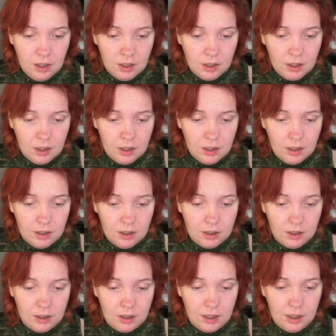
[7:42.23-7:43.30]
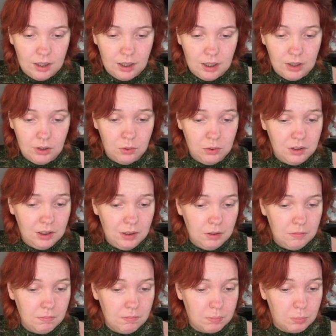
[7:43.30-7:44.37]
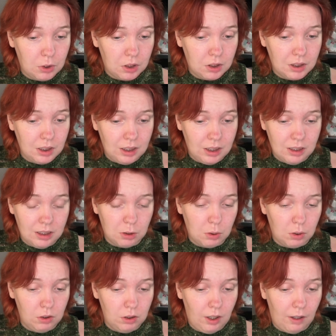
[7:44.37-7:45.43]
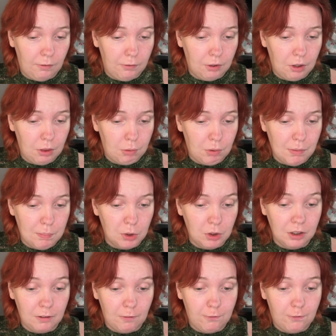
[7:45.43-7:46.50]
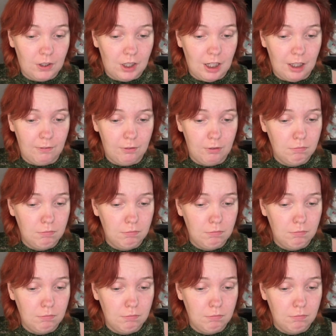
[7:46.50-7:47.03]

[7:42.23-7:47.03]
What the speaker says: I only brought in a total of 3.5